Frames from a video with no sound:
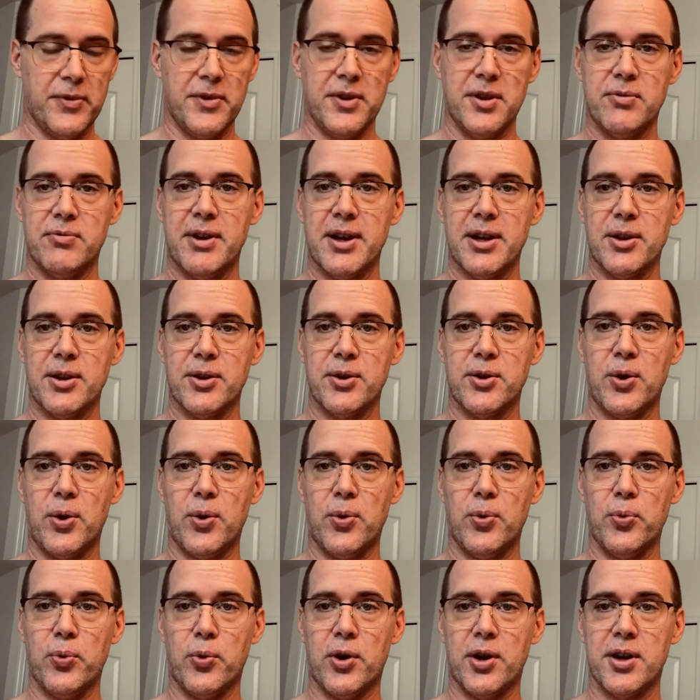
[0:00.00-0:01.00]
regular
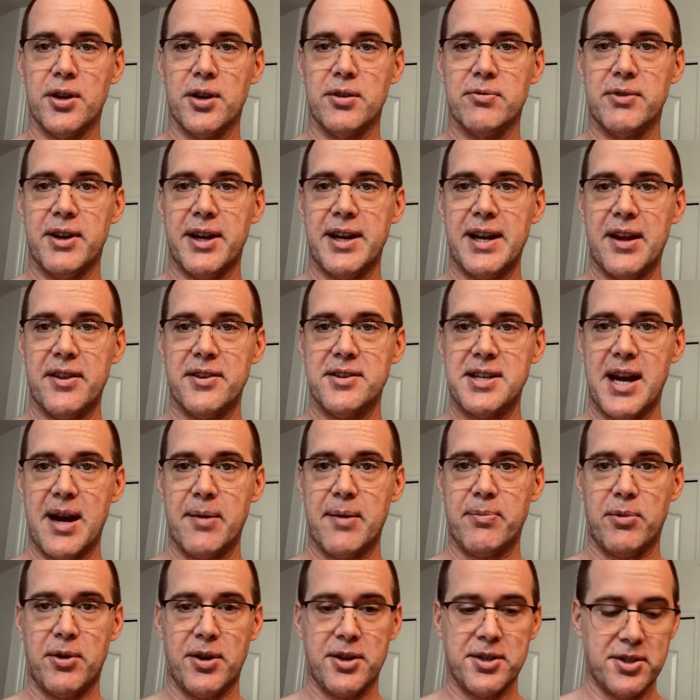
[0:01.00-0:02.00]
cold water right out of the
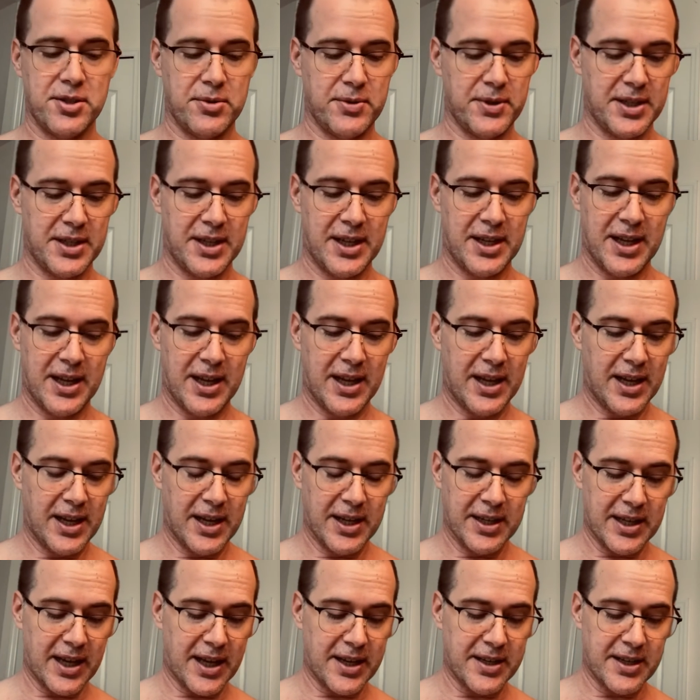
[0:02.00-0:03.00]
tap onto it.
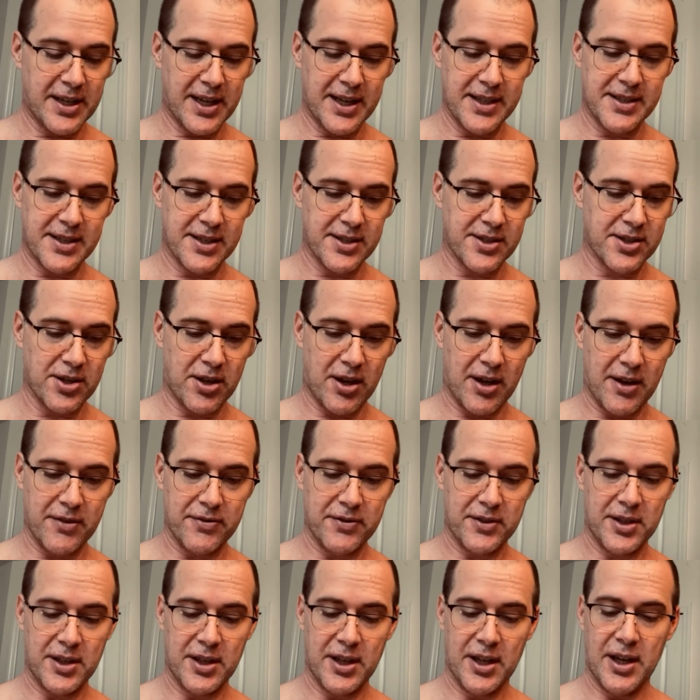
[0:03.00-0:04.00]
Got nice and
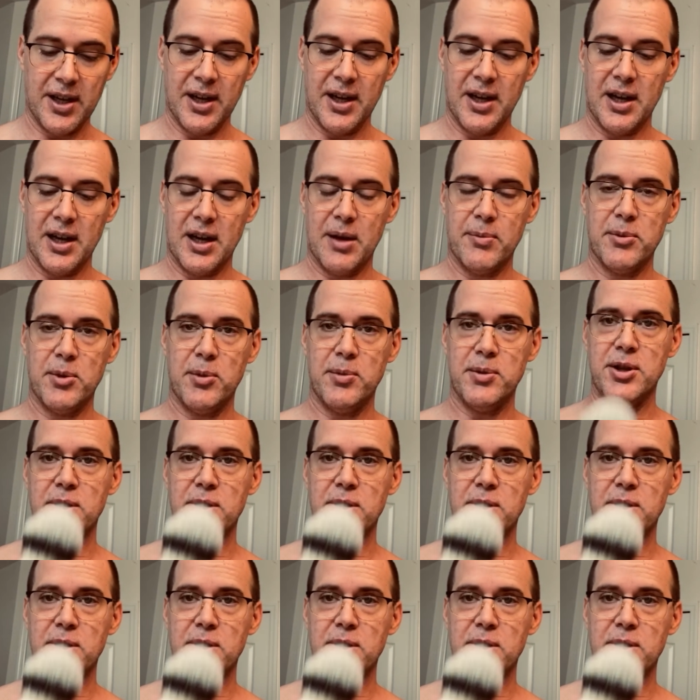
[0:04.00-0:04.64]
soft. I'm gonna be